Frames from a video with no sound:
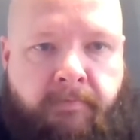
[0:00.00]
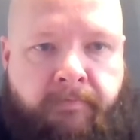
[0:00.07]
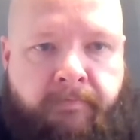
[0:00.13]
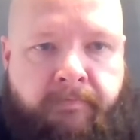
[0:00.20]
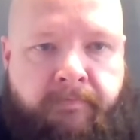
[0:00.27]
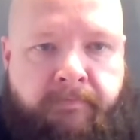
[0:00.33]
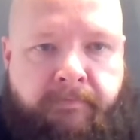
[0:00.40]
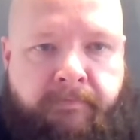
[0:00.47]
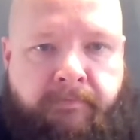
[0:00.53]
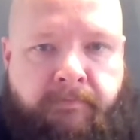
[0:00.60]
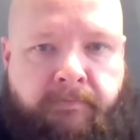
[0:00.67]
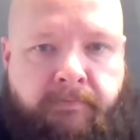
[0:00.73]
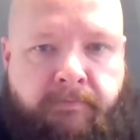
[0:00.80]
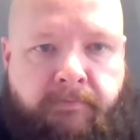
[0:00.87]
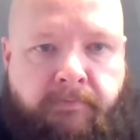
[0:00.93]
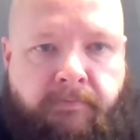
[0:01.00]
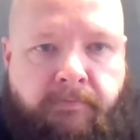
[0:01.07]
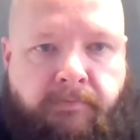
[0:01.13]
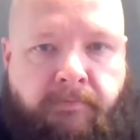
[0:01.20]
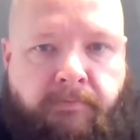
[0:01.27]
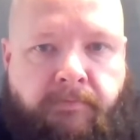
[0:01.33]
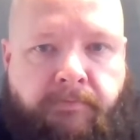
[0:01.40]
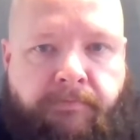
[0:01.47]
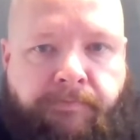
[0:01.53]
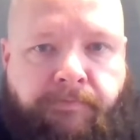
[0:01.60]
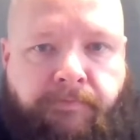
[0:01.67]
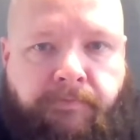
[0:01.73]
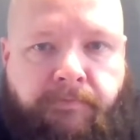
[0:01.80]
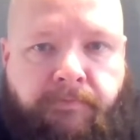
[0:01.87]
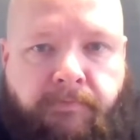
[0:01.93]

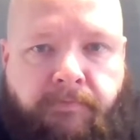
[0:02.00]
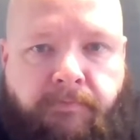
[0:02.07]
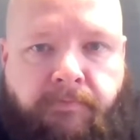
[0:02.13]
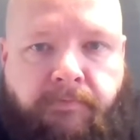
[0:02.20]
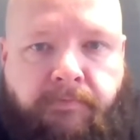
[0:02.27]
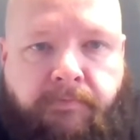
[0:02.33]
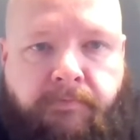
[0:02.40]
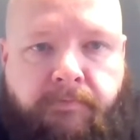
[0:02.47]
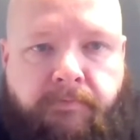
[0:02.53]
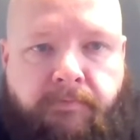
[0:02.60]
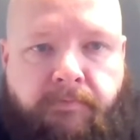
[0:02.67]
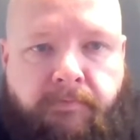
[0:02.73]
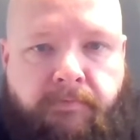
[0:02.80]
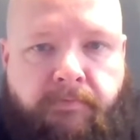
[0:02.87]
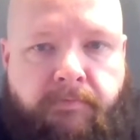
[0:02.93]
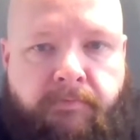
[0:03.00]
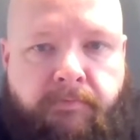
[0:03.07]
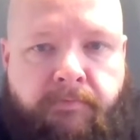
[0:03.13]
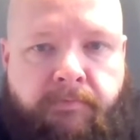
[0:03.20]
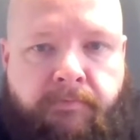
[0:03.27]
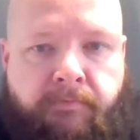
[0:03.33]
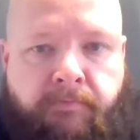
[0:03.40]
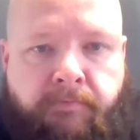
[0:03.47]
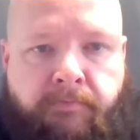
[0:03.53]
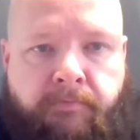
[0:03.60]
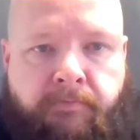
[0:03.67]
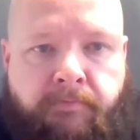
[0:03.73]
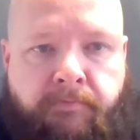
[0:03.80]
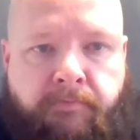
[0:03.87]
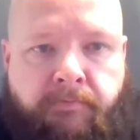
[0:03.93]
This person isn't speaking.